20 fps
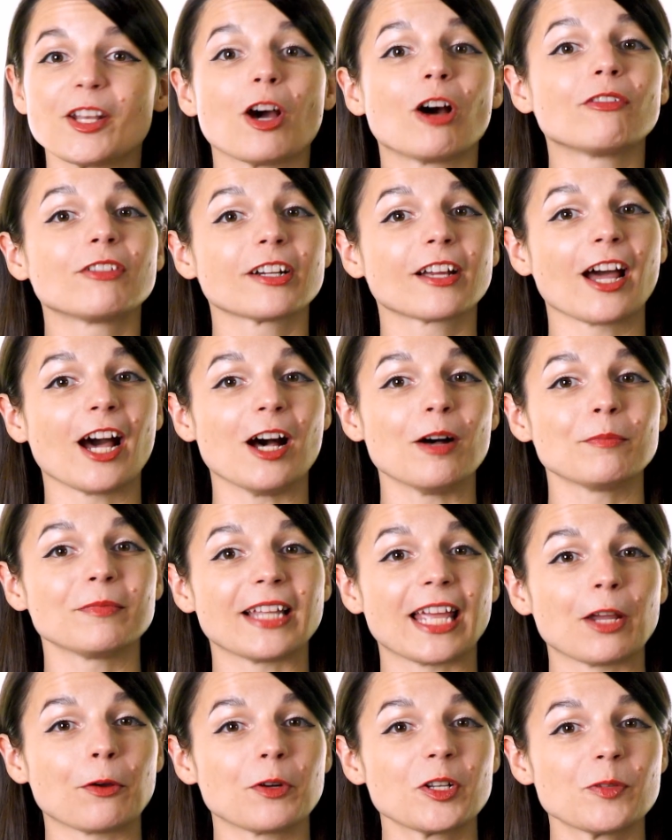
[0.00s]
and overcome
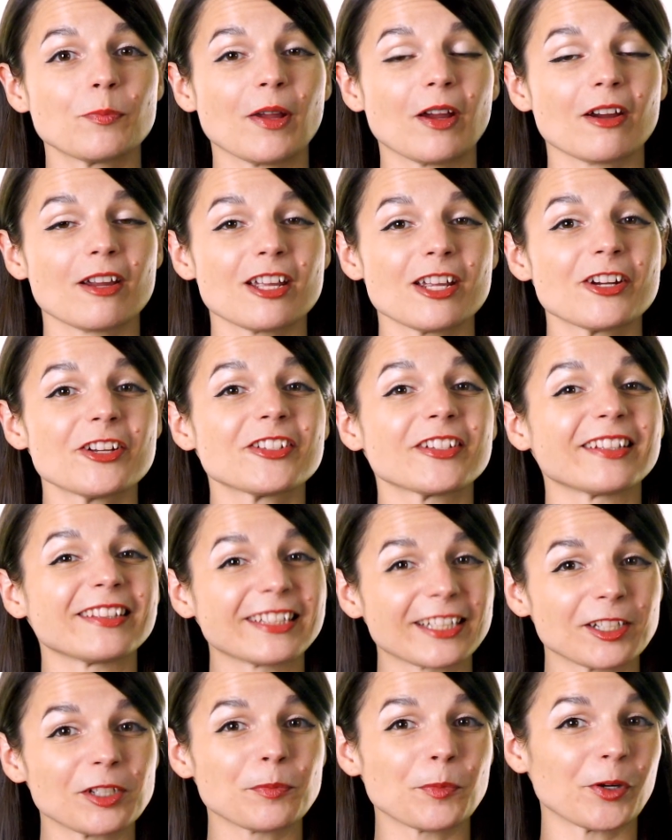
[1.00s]
language barriers a
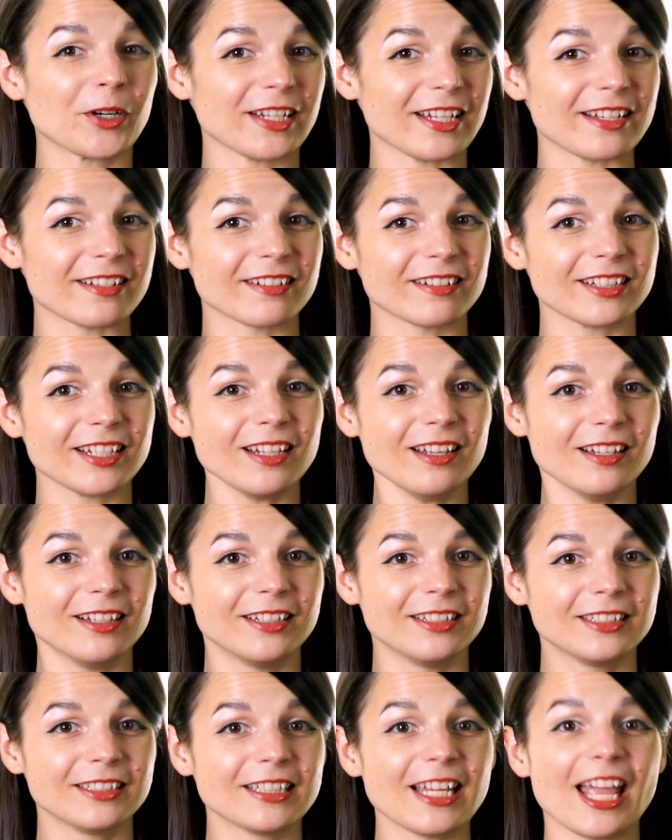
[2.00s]
little more easily?
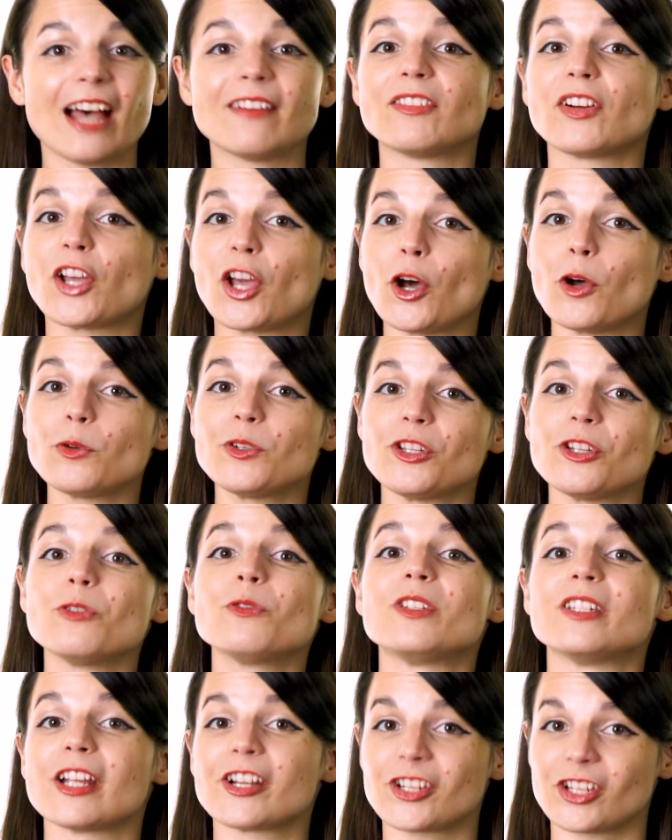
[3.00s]
Have a go-to
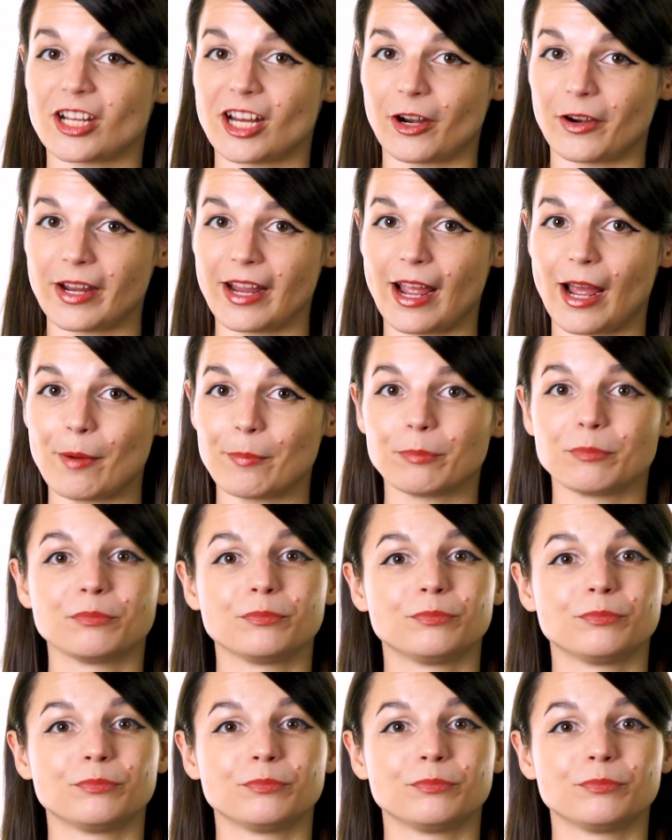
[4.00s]
dictionary app.